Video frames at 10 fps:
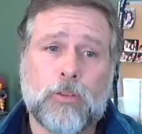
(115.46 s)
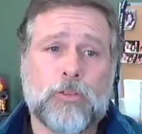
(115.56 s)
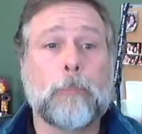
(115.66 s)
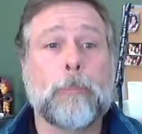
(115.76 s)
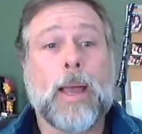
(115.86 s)

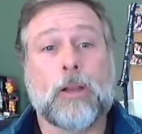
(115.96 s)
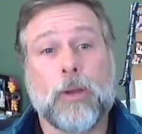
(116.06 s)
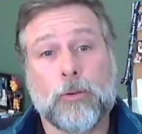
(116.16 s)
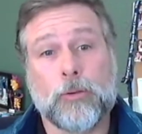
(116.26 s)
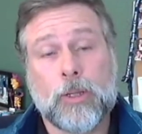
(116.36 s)
Some
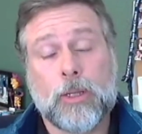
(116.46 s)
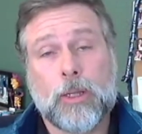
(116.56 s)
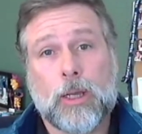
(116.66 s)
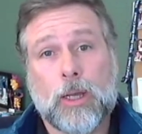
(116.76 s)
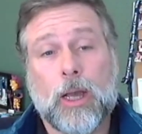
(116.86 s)
background.
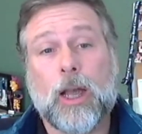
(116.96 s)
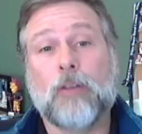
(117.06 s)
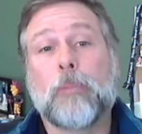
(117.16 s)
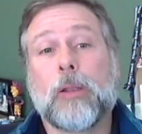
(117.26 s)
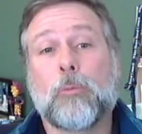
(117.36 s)

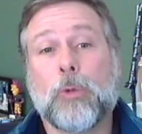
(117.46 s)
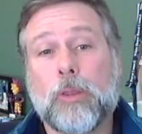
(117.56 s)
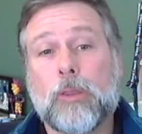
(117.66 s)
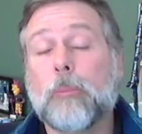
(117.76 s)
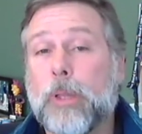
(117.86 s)
I've been
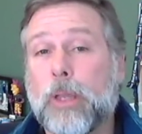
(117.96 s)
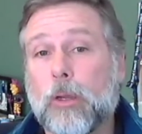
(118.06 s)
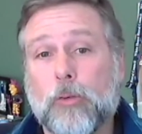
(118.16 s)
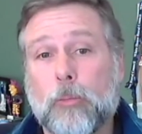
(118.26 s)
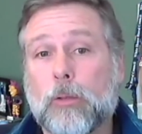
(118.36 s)
with
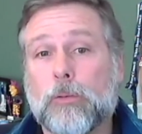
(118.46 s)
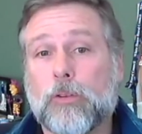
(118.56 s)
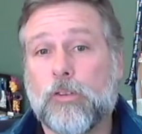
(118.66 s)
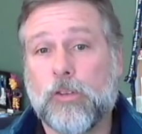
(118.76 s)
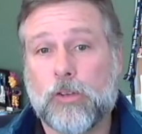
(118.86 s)
Compeer for
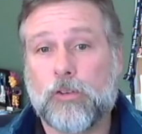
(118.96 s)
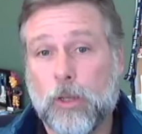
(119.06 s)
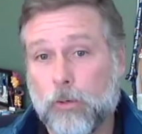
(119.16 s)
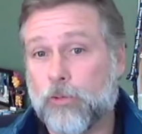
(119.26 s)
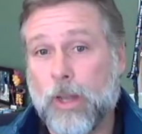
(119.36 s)
about 6
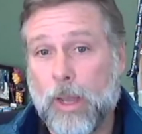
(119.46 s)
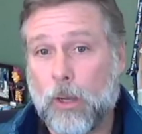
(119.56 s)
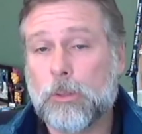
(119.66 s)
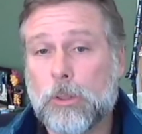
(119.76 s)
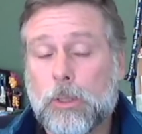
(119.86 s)
years
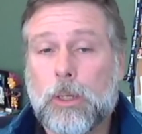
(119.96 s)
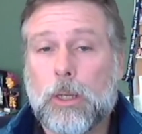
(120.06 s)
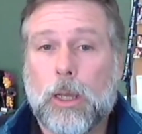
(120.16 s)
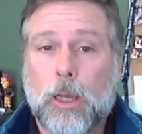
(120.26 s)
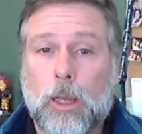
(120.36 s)
now.
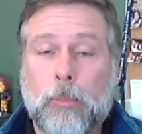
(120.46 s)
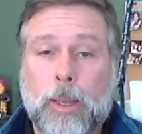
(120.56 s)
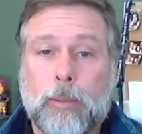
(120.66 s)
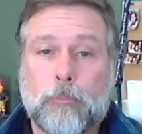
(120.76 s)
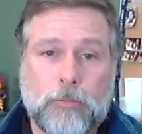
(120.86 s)

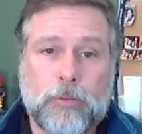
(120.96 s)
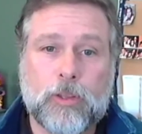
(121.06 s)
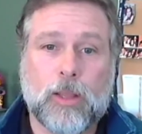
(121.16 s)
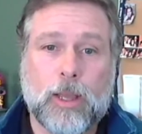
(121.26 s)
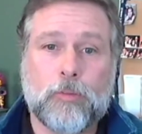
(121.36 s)
My
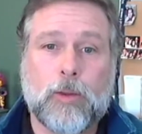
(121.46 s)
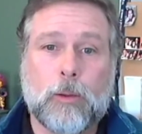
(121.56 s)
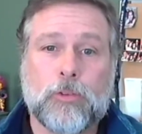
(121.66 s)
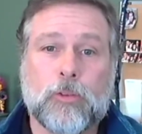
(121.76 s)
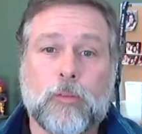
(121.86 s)
previous life, I
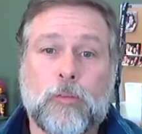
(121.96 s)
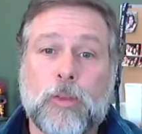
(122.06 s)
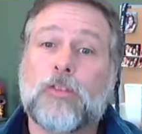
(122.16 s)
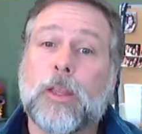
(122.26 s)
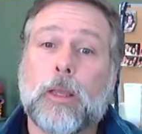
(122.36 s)
was a
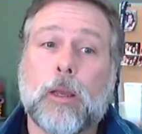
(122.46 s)
fixed